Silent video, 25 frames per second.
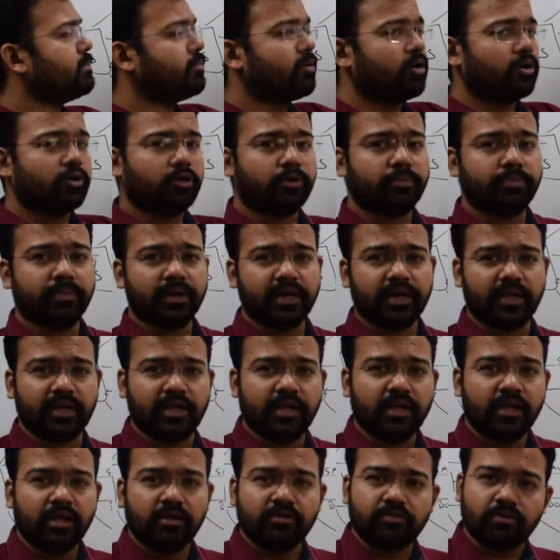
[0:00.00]
borrowed
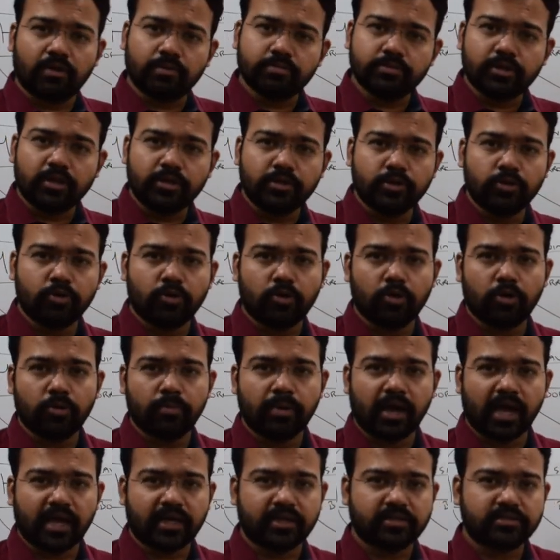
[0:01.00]
money from the UCO
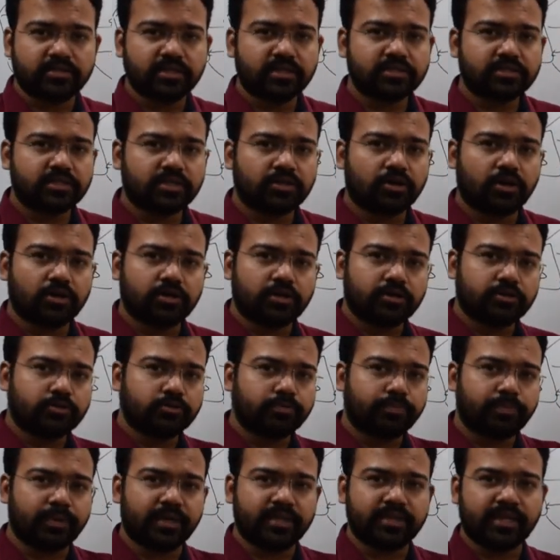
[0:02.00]
bank just in order to
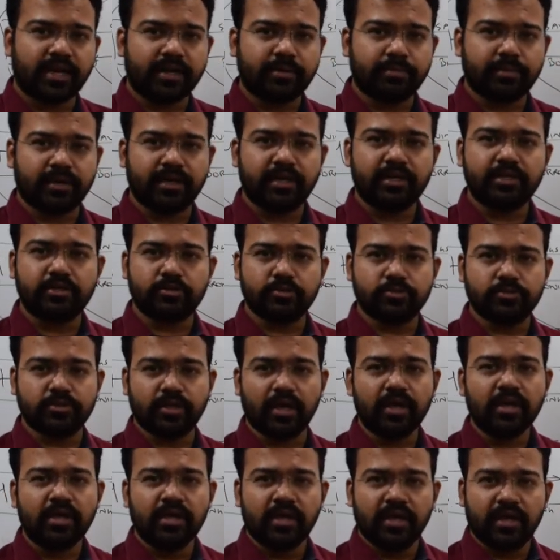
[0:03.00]
pay that money to
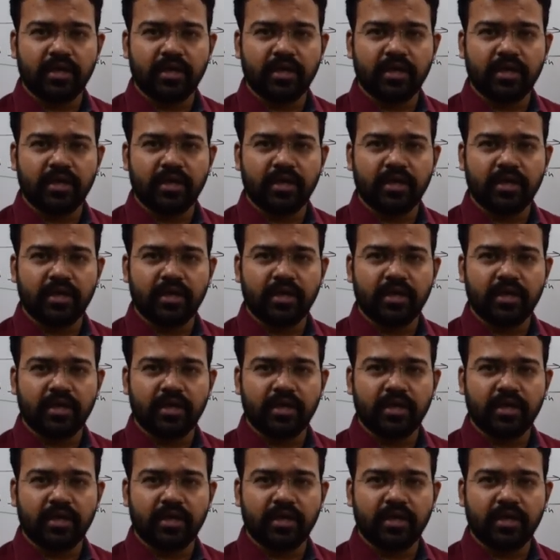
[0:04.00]
the